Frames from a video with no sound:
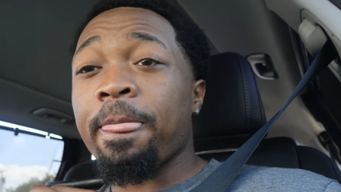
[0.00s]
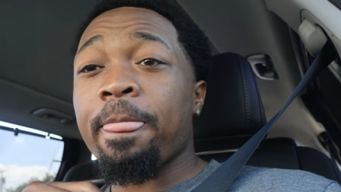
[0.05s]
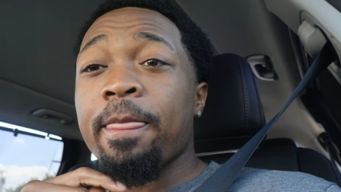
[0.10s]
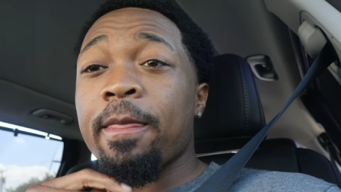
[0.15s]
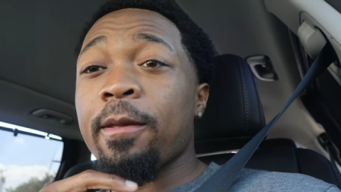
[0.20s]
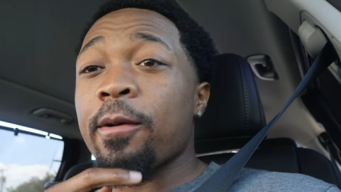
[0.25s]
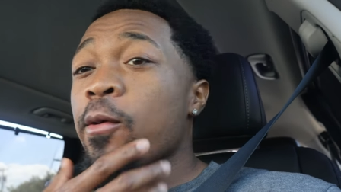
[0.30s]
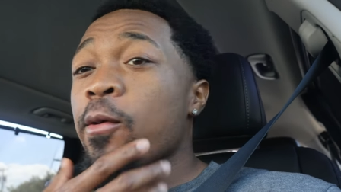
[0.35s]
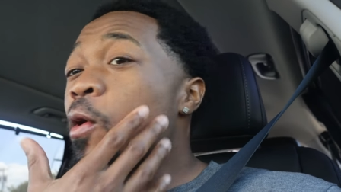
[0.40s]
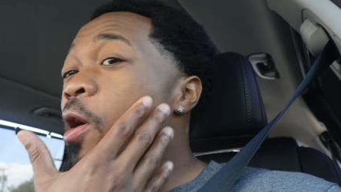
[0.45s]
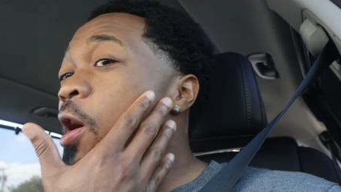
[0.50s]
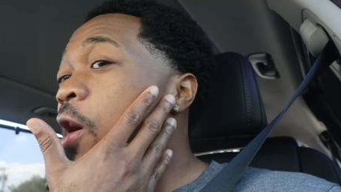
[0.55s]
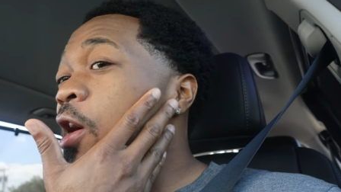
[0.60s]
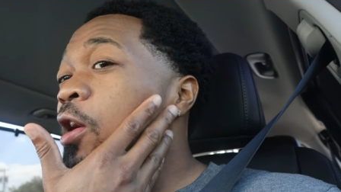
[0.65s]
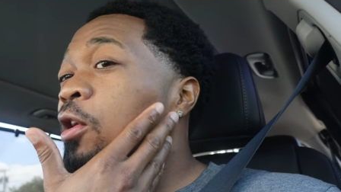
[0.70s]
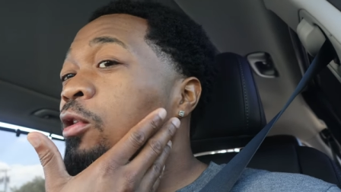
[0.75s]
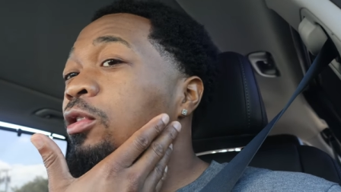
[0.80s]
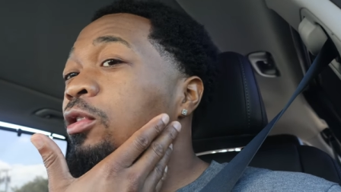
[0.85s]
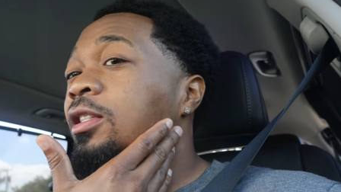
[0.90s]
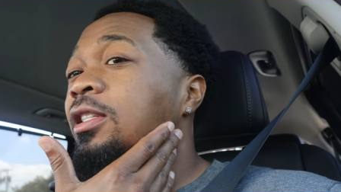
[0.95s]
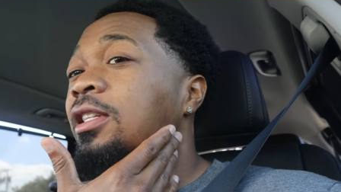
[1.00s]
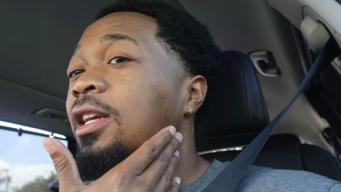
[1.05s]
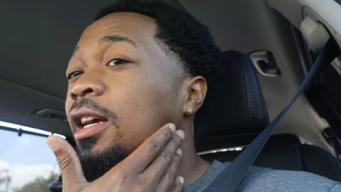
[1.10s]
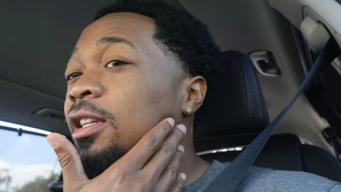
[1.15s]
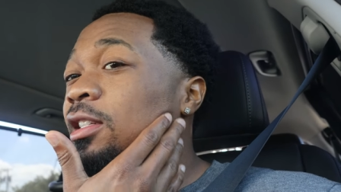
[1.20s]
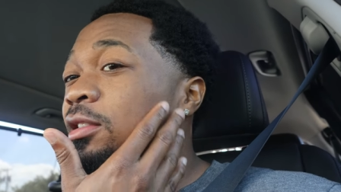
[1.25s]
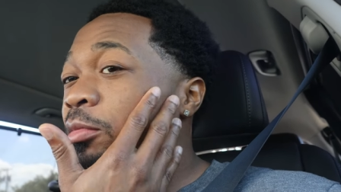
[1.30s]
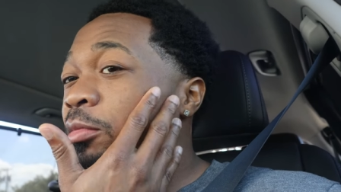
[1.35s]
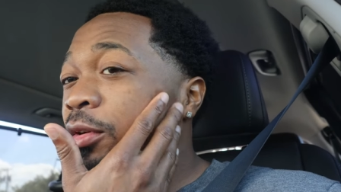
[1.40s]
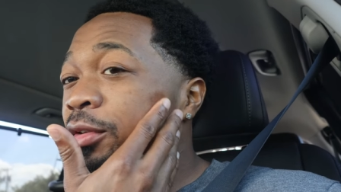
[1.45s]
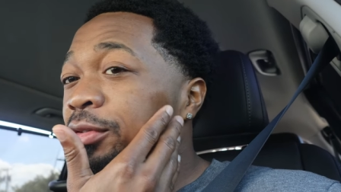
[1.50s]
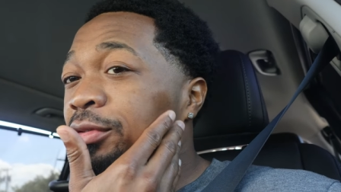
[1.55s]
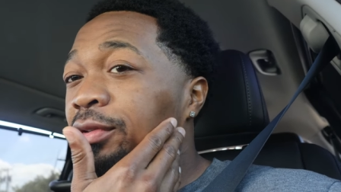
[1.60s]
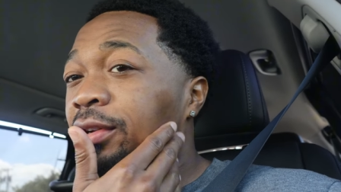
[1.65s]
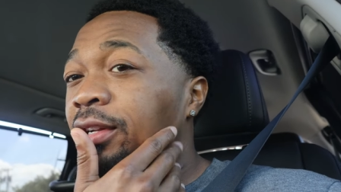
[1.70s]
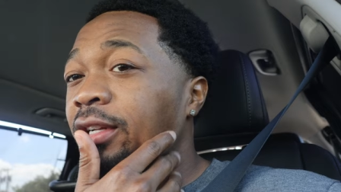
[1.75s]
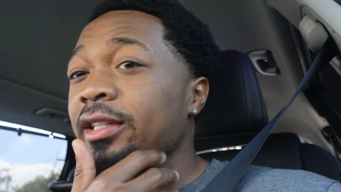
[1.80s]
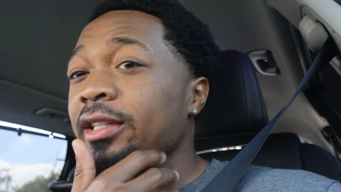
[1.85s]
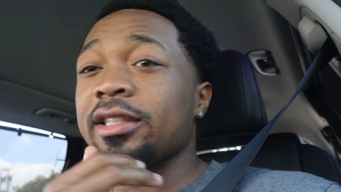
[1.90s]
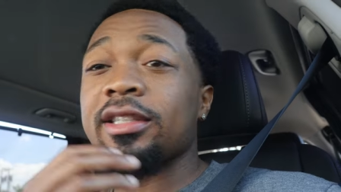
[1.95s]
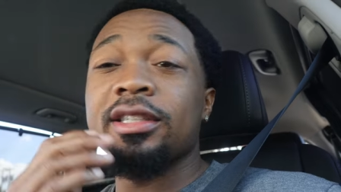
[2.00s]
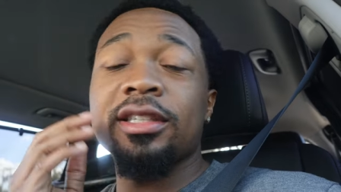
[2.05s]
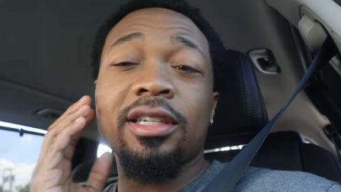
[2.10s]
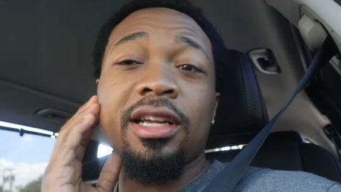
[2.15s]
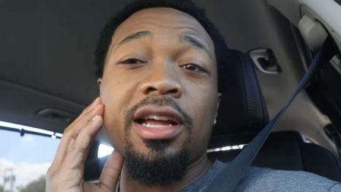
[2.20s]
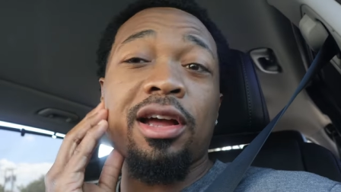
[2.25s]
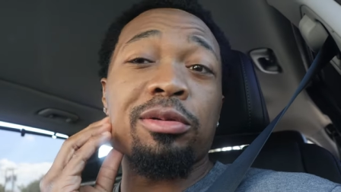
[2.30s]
No hair on the sides of my face.